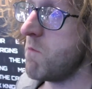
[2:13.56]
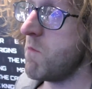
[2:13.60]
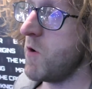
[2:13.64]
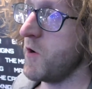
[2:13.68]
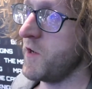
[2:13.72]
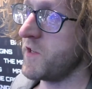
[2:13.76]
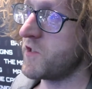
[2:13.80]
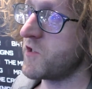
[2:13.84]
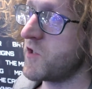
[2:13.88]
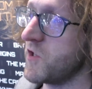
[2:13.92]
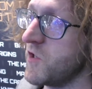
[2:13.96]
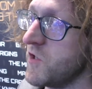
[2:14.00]

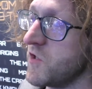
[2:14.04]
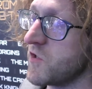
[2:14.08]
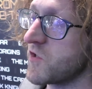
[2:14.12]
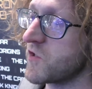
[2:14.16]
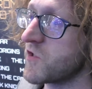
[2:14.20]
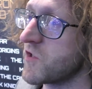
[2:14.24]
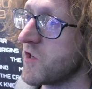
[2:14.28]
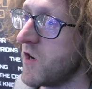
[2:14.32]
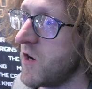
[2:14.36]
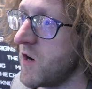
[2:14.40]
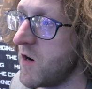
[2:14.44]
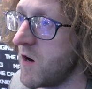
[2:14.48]

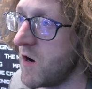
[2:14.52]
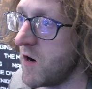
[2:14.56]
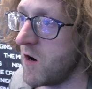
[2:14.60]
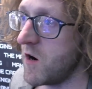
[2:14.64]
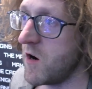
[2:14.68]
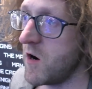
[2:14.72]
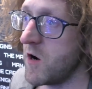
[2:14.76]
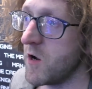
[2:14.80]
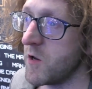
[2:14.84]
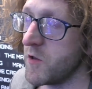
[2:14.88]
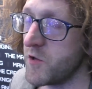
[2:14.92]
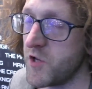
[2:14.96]
monitors
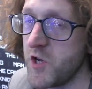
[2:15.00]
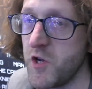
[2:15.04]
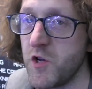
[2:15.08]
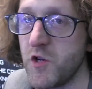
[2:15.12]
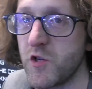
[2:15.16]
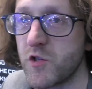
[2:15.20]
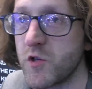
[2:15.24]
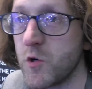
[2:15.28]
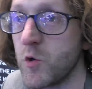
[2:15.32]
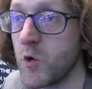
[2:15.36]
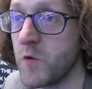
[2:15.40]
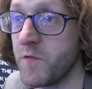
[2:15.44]

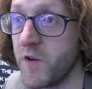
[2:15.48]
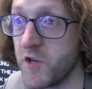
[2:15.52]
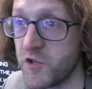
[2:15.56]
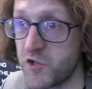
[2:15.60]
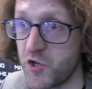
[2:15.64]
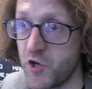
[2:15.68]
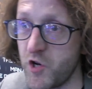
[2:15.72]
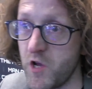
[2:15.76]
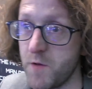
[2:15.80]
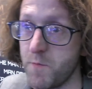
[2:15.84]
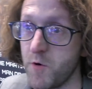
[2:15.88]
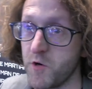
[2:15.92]
all of our
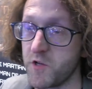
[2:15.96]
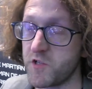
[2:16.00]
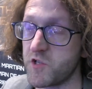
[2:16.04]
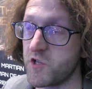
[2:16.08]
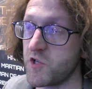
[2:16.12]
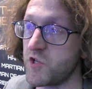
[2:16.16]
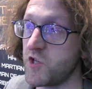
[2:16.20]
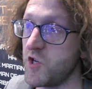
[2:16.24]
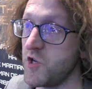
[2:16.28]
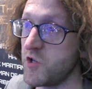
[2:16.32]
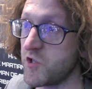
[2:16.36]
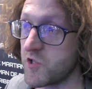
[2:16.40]
studio
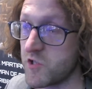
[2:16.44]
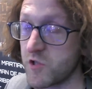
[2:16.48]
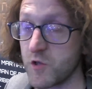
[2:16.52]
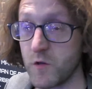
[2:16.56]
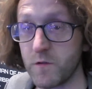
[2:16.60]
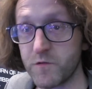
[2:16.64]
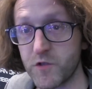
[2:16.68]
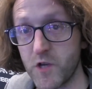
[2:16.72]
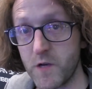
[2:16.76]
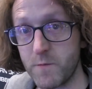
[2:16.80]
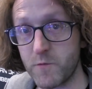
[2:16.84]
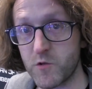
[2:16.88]
monitors use a
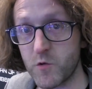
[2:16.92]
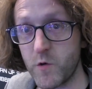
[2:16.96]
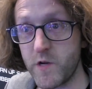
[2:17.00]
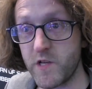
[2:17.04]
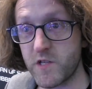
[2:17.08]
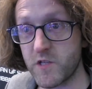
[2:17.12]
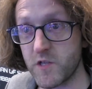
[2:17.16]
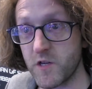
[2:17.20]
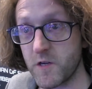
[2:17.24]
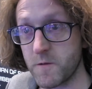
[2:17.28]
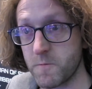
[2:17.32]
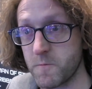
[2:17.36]
soft dome
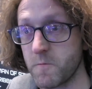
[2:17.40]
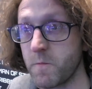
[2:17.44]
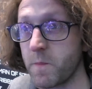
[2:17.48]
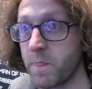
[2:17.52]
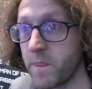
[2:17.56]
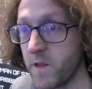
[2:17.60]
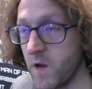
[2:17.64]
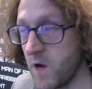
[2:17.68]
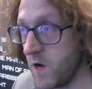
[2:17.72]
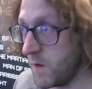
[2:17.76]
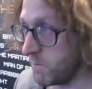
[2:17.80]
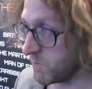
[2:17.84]
tweeter,
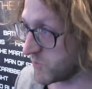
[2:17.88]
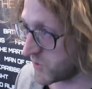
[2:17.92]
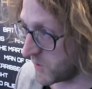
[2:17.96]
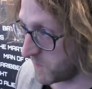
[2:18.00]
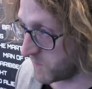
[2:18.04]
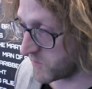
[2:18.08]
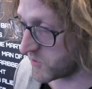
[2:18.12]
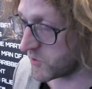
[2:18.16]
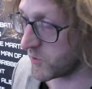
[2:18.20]
some a